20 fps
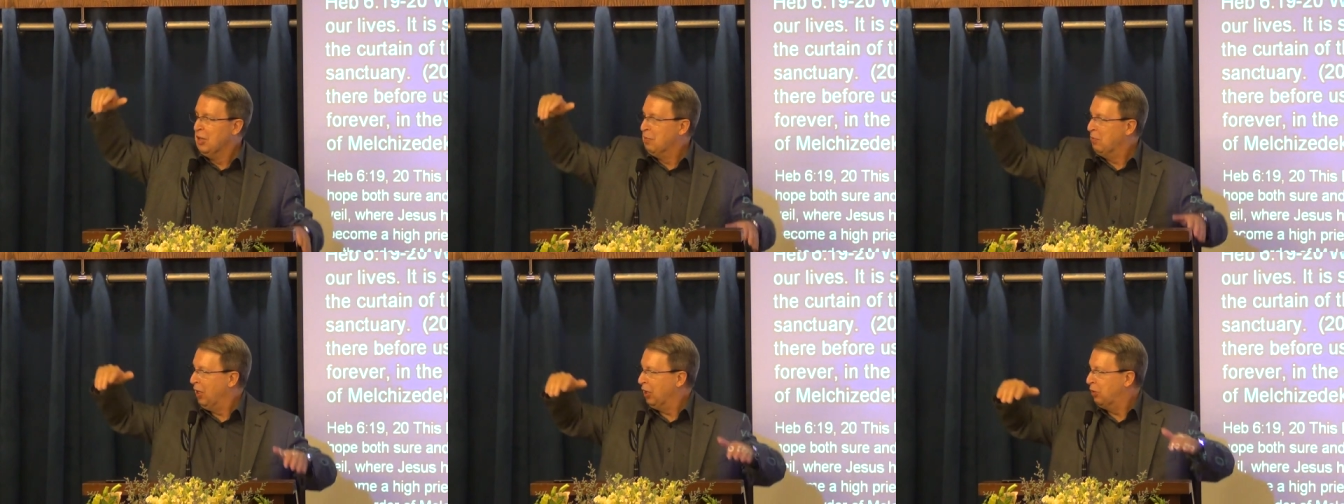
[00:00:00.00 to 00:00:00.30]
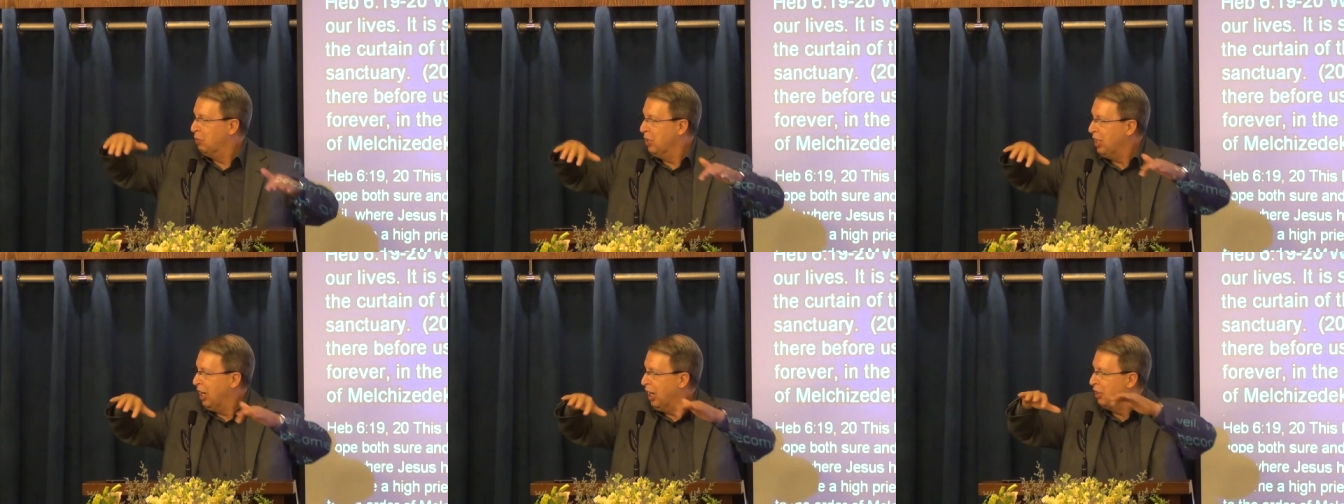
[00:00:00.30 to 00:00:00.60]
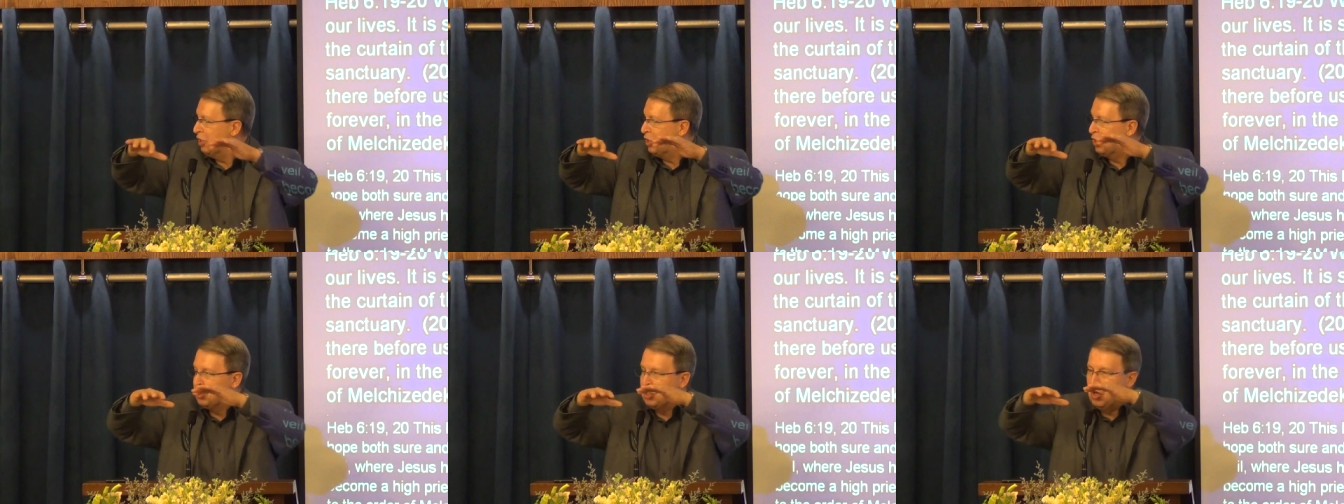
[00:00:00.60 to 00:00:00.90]
but we
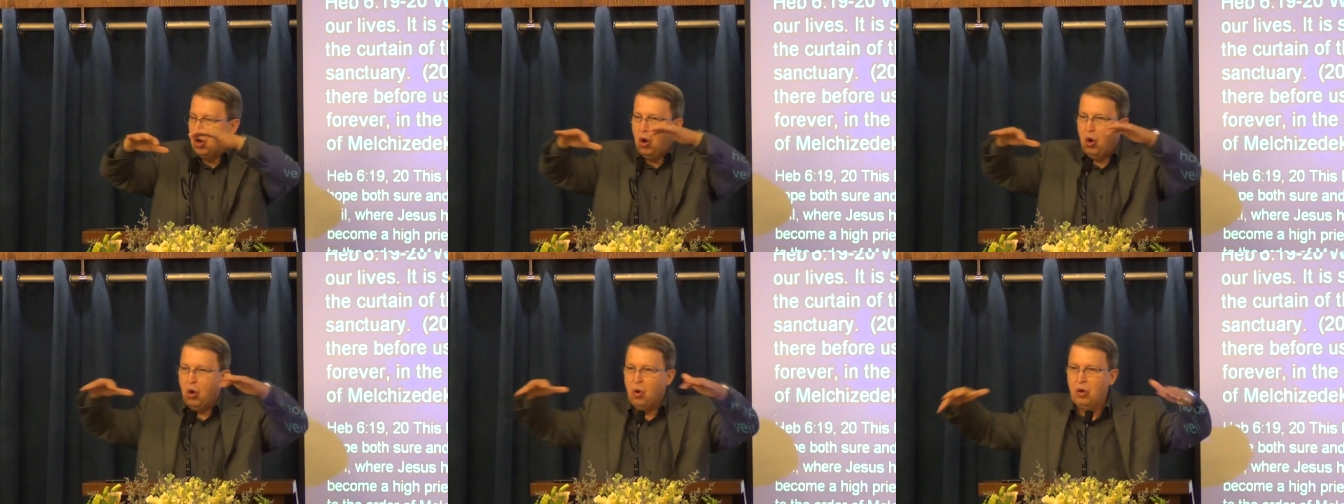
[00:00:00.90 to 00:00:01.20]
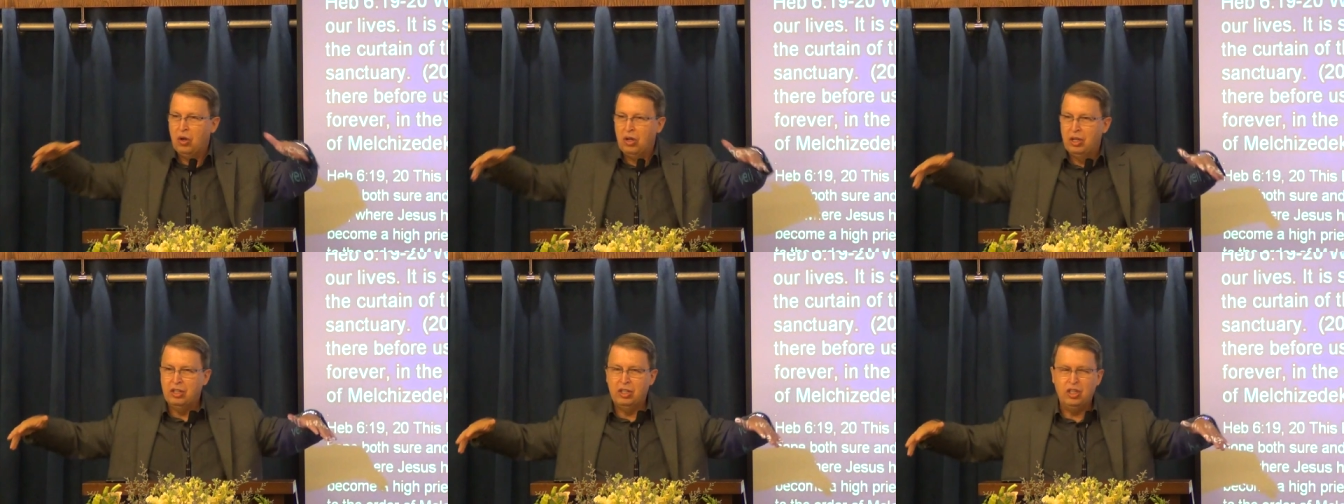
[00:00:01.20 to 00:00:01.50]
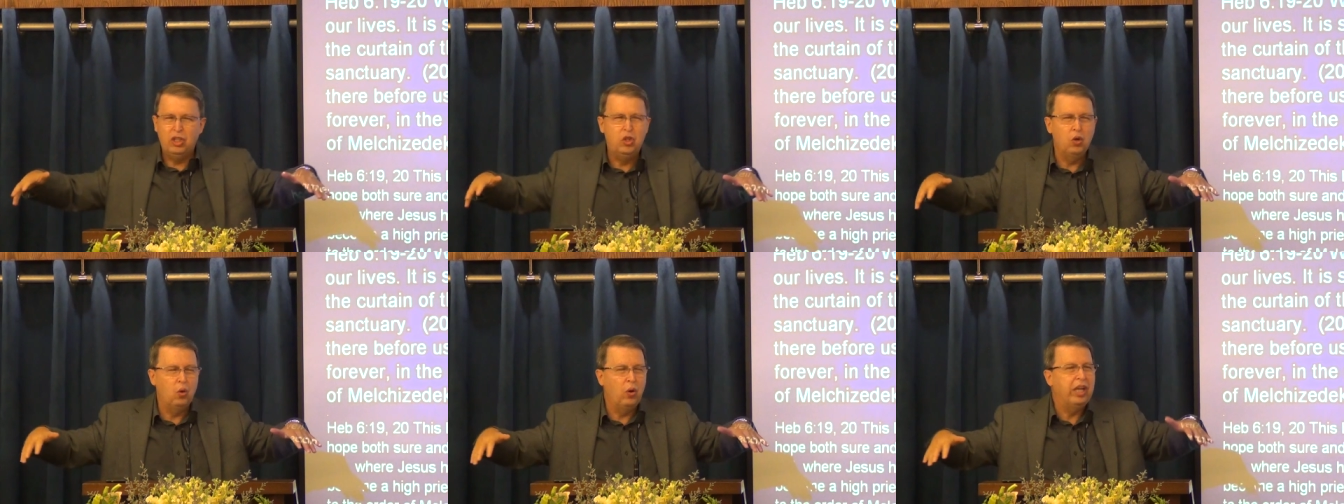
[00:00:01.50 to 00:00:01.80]
are so
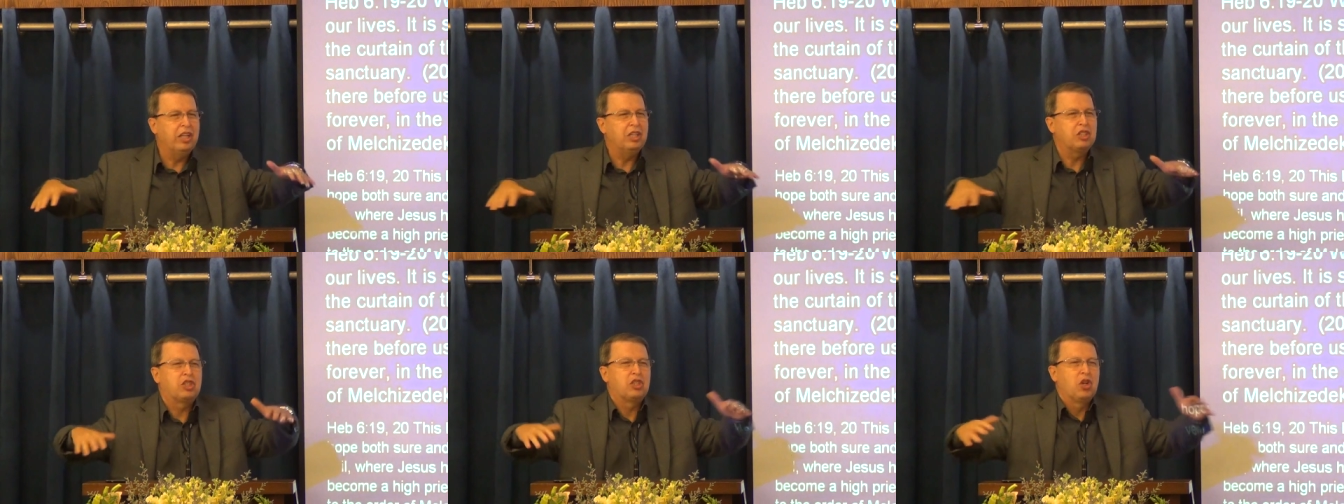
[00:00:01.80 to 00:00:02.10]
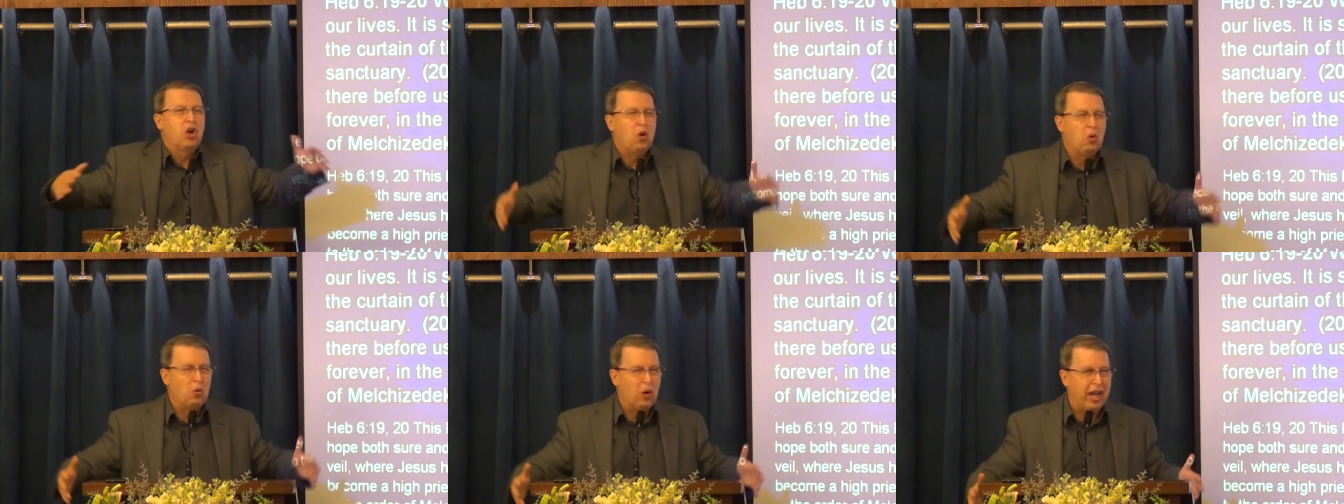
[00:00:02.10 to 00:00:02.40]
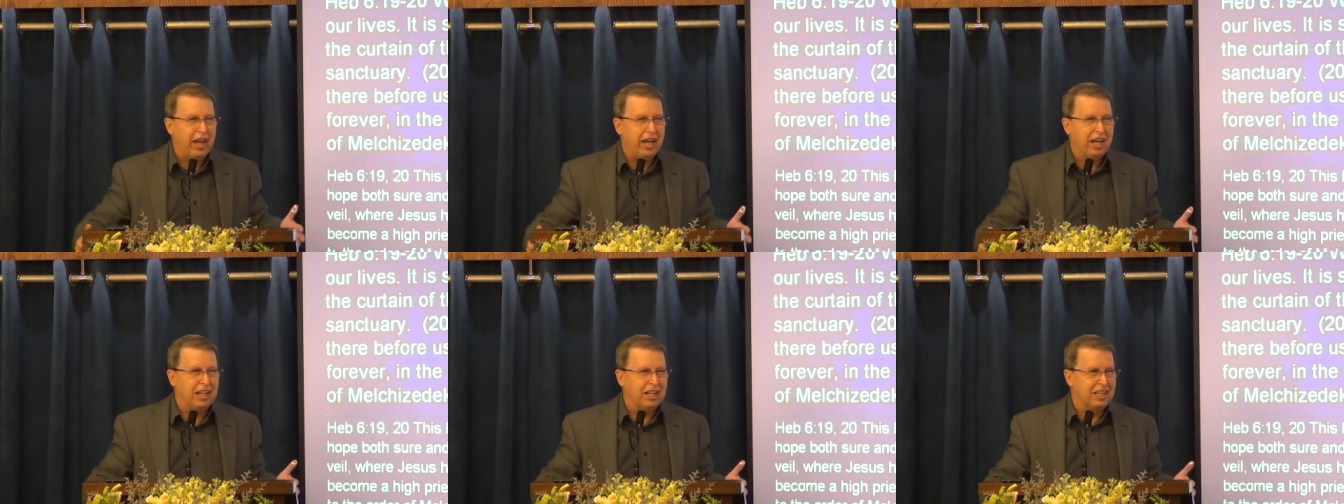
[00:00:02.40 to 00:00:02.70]
doing so
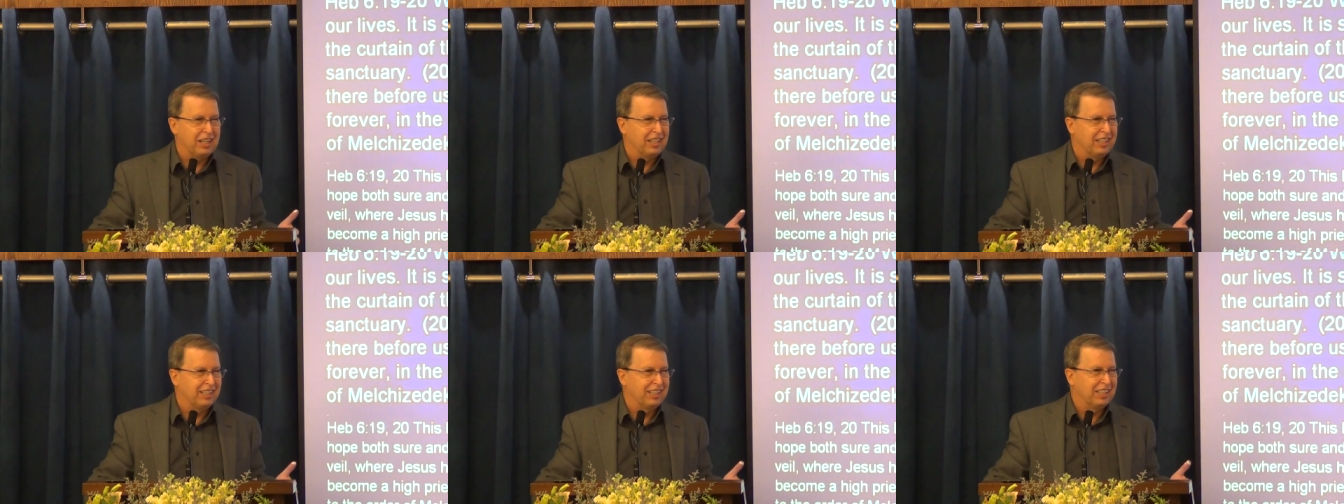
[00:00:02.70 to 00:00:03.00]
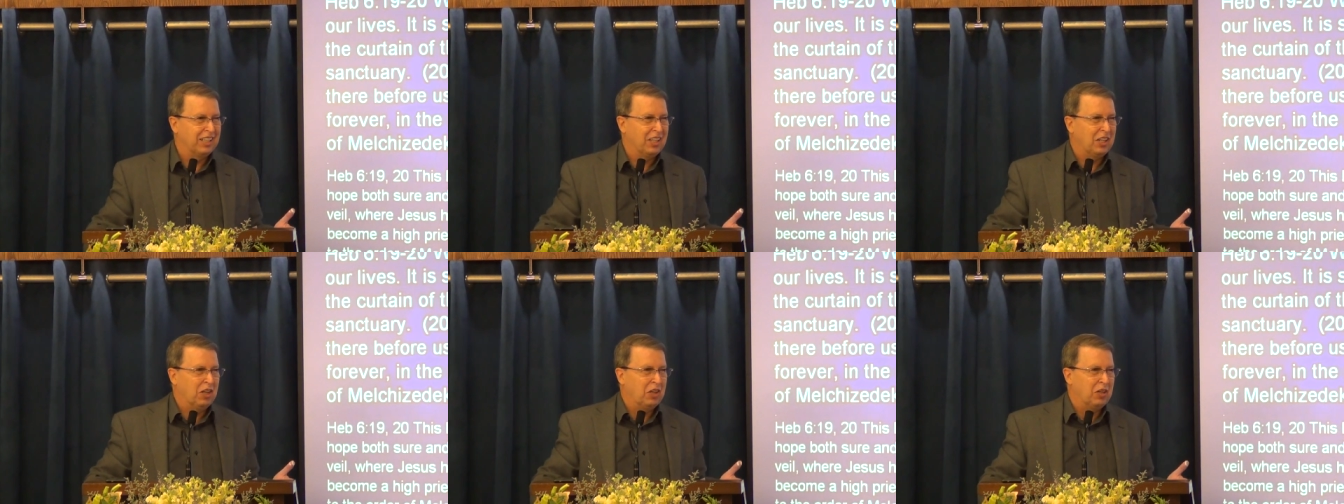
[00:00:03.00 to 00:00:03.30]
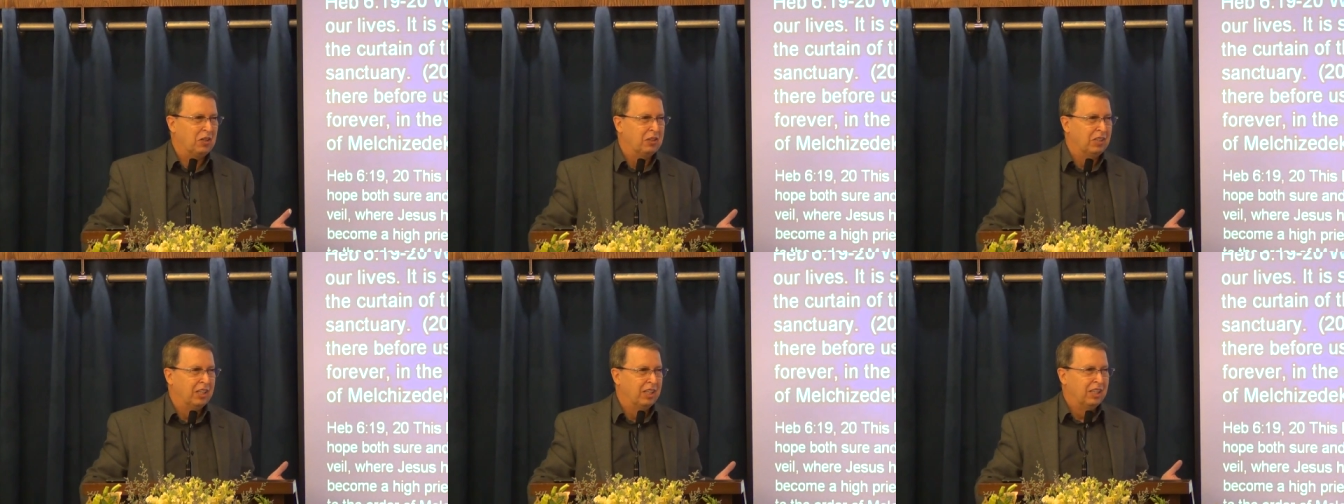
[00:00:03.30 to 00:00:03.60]
well, you
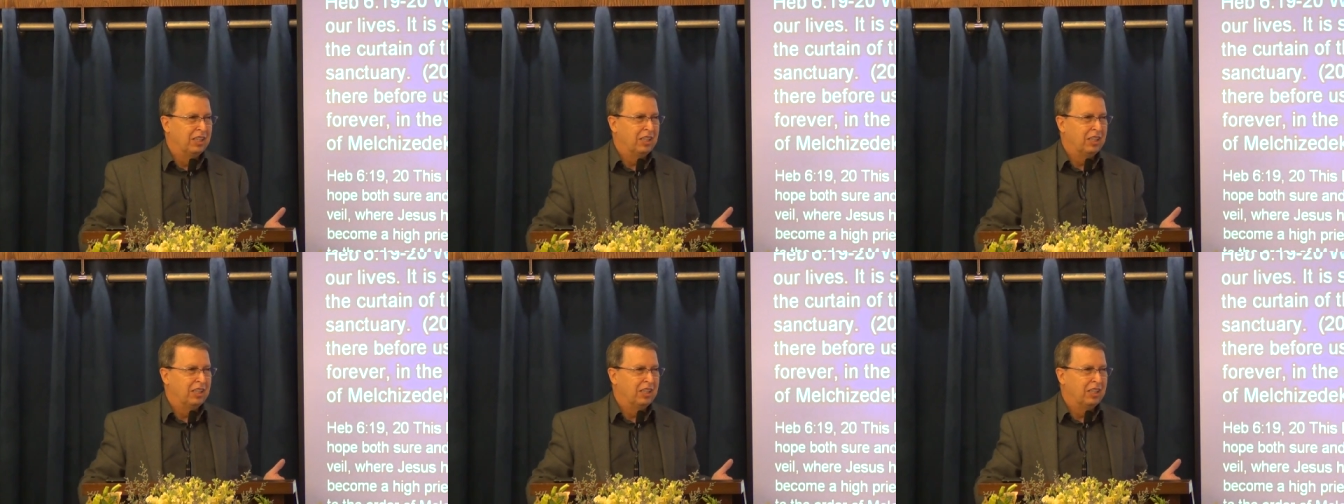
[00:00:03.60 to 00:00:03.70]
know.